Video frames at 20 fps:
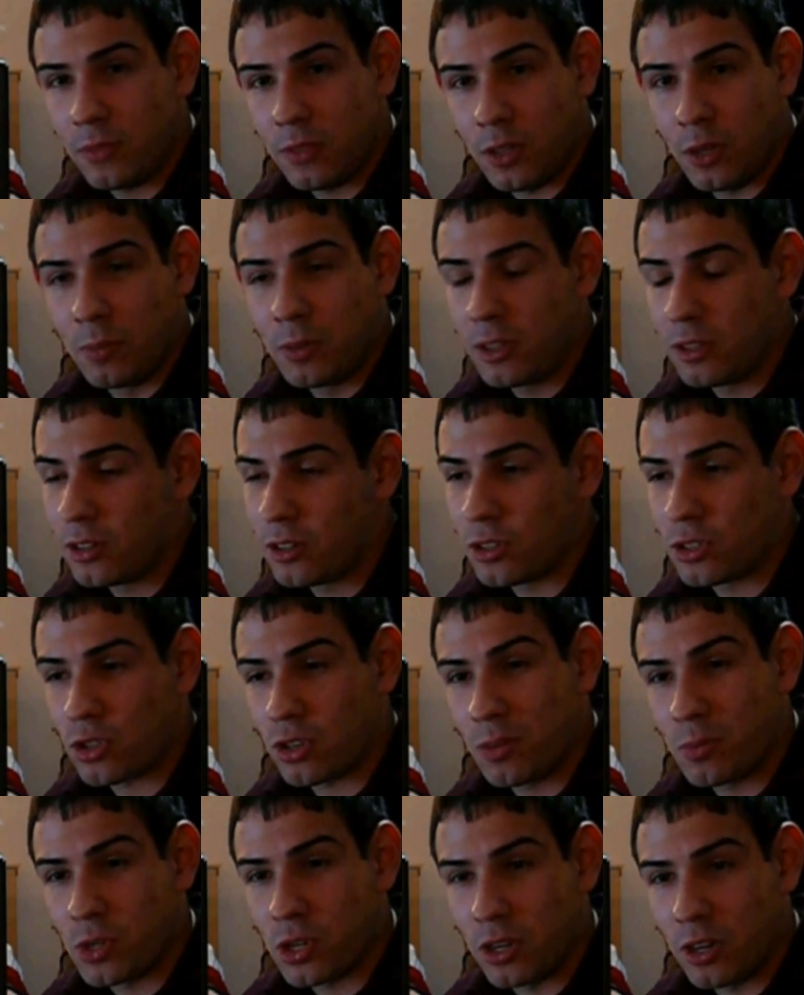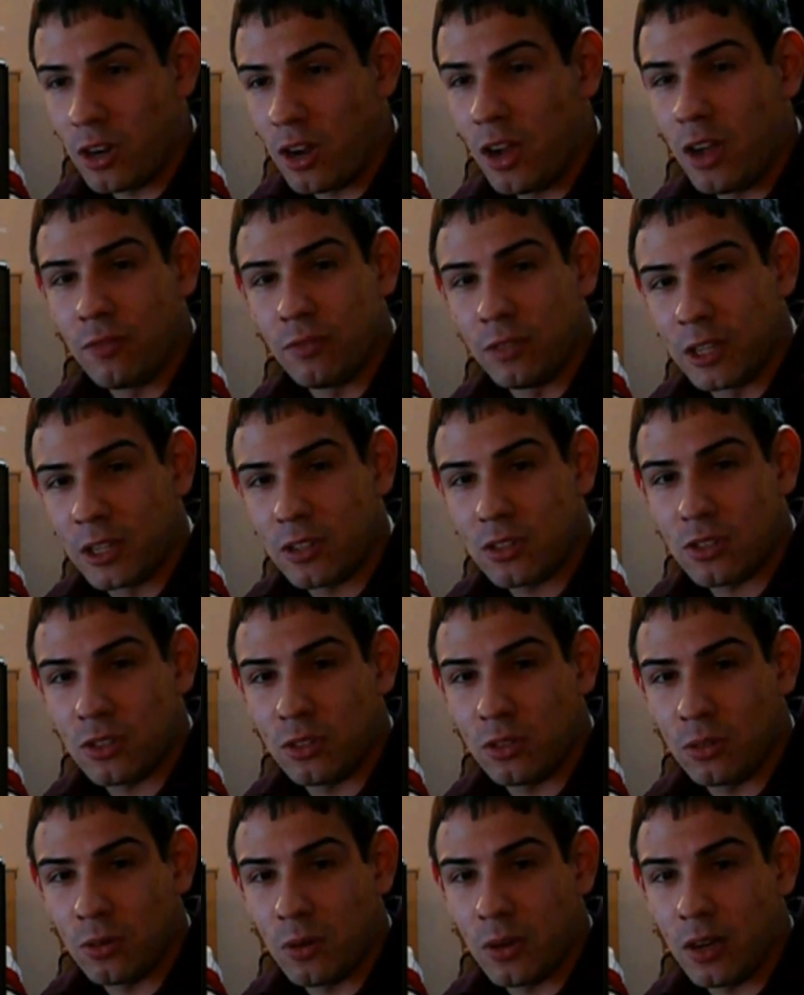It'll be in the description, and I'll have links
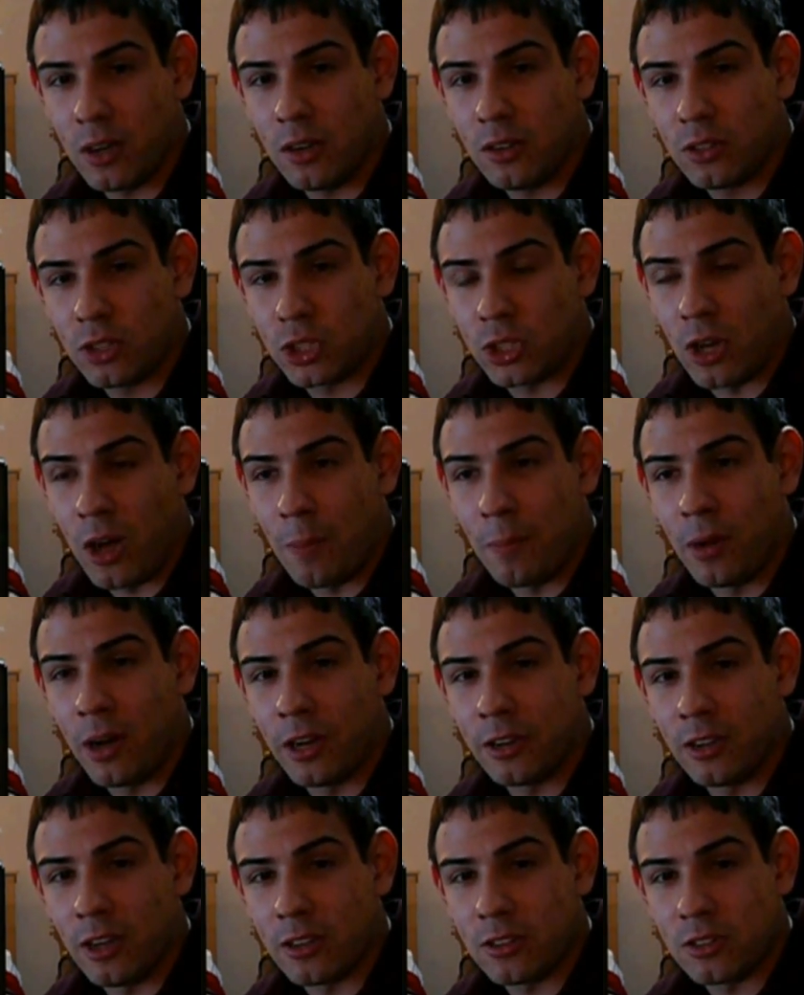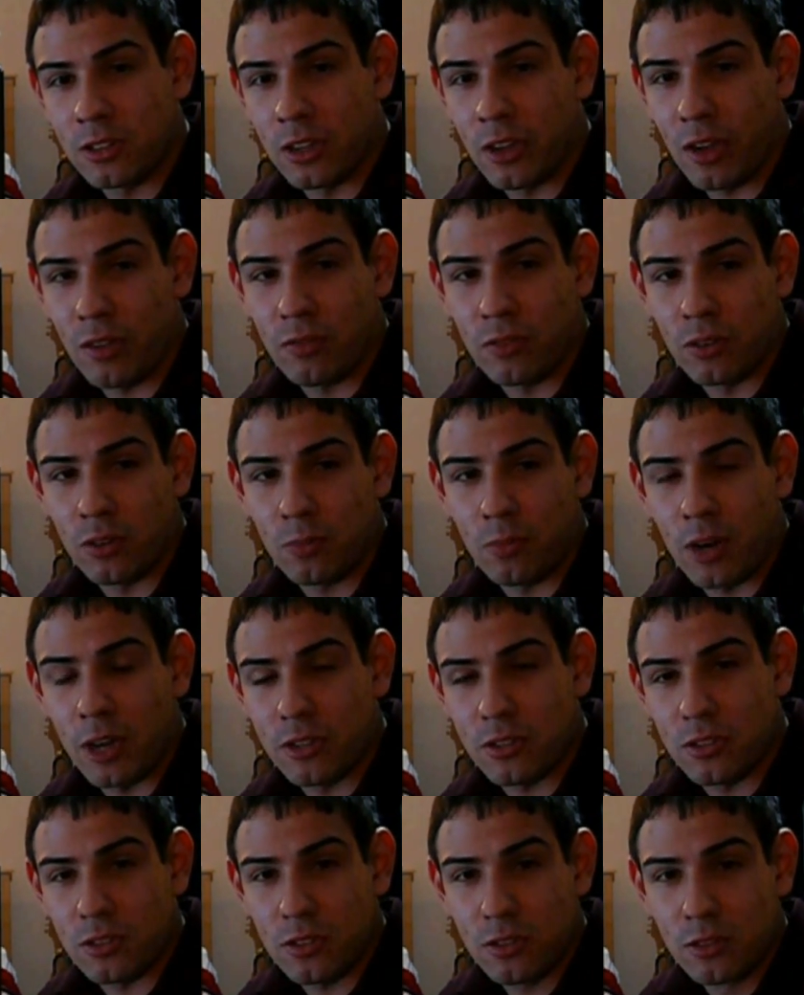to shopbot.ca for prices.